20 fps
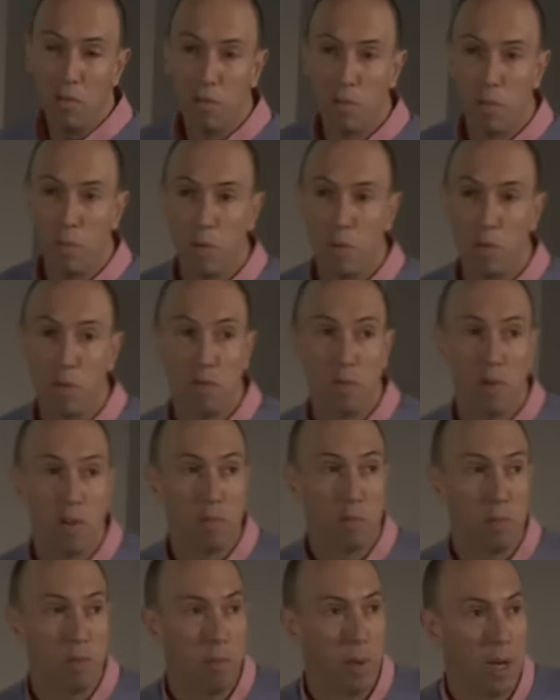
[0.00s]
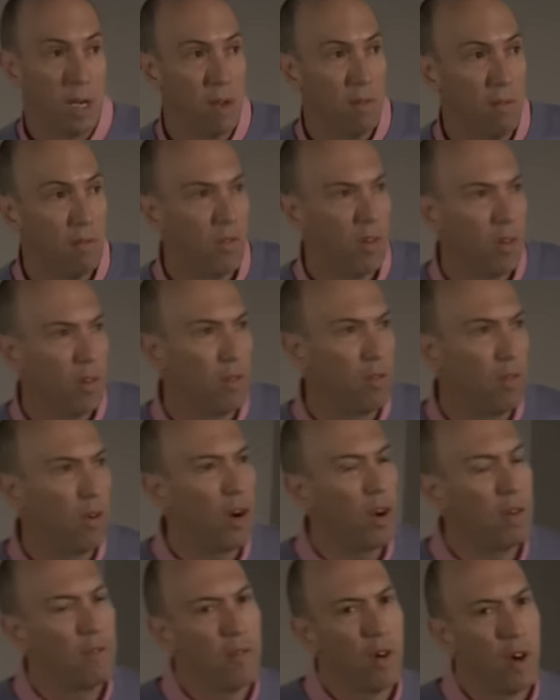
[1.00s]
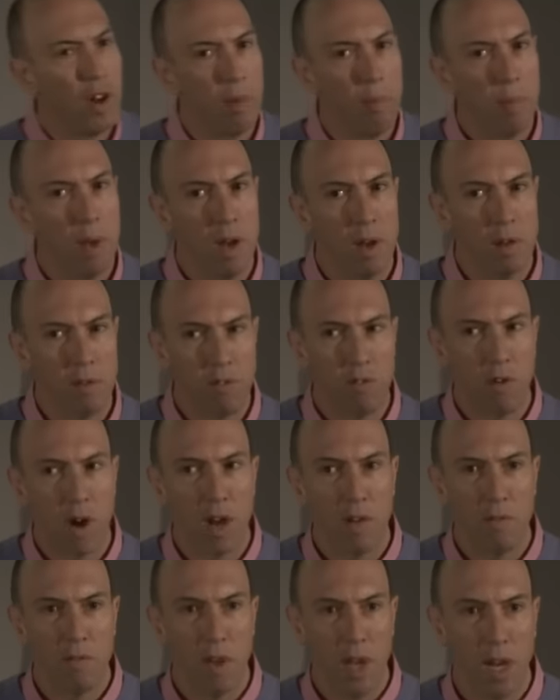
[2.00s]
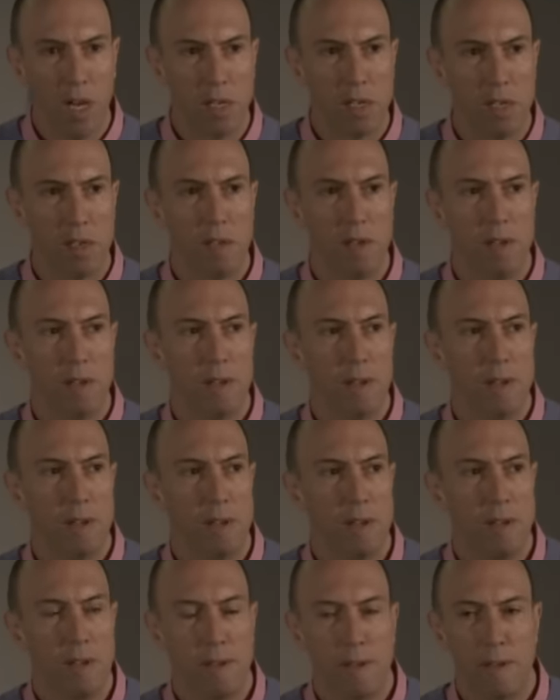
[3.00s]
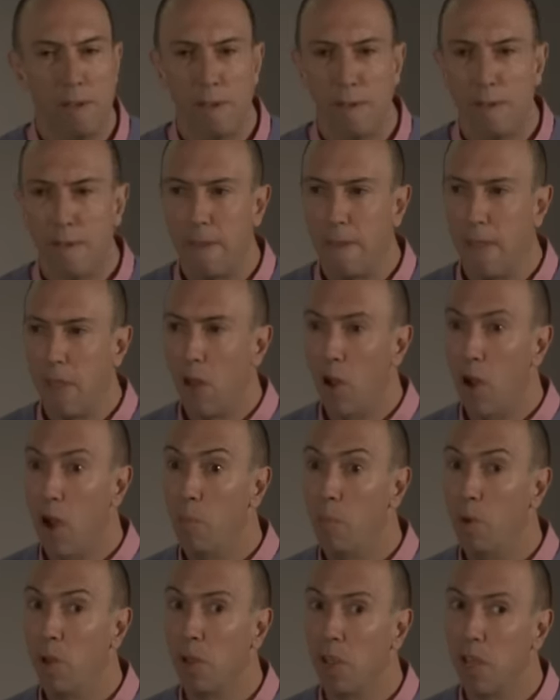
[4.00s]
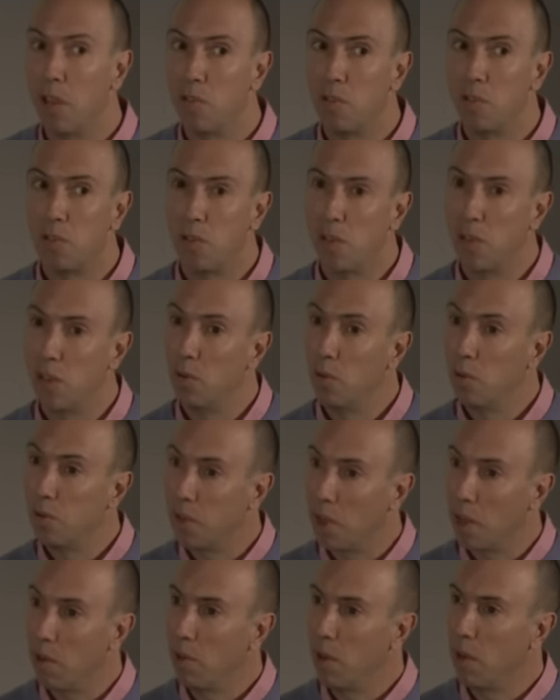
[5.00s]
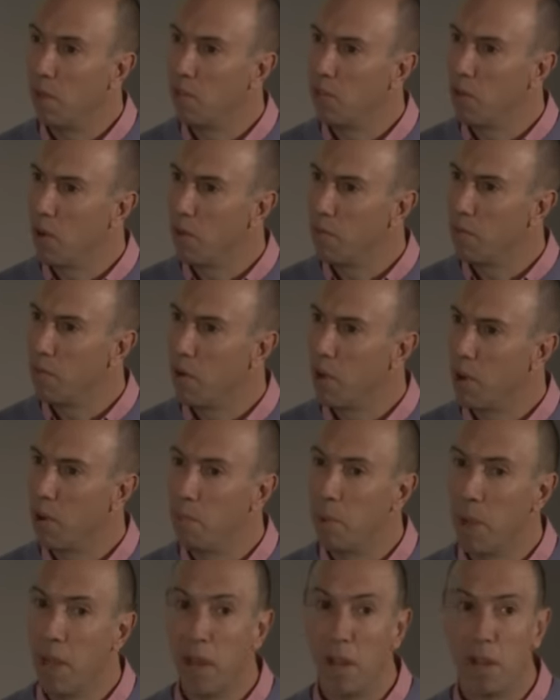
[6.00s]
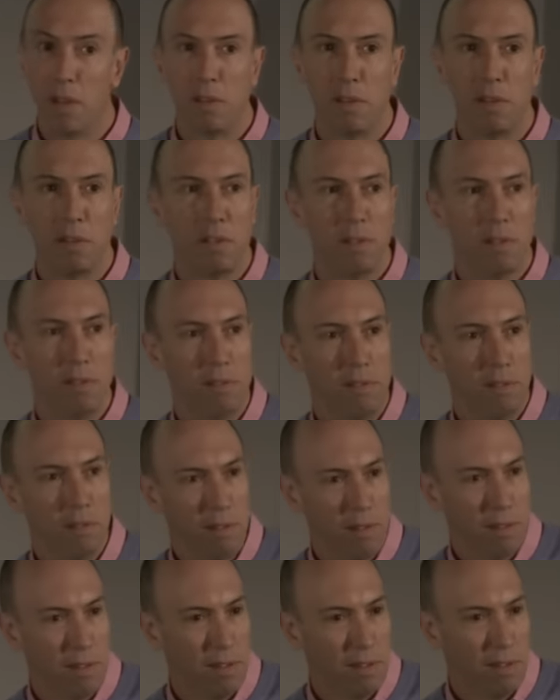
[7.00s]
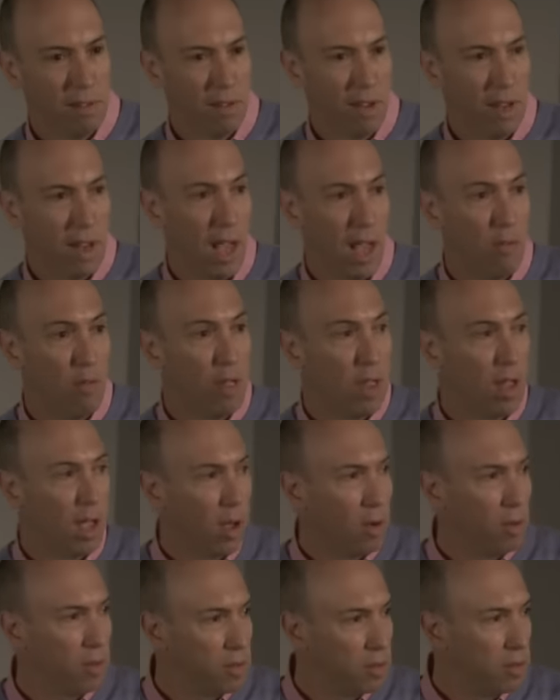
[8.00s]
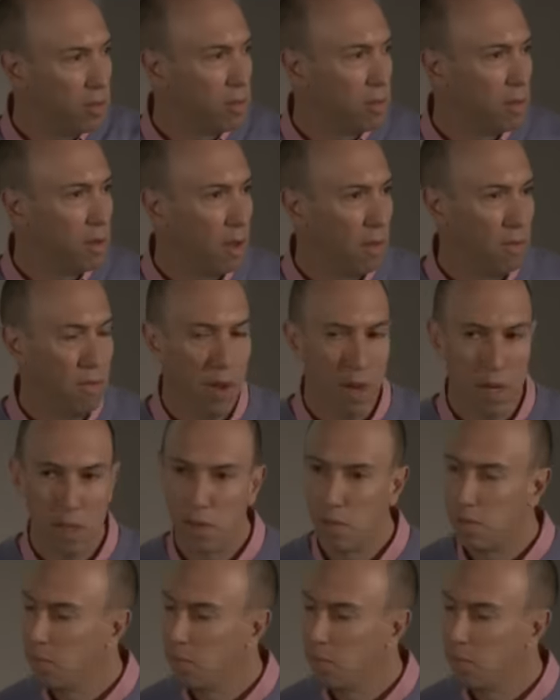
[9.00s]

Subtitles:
from a research perspective, trying to find a better drug effect. I'm really interested also in trying to find a better everything else effect.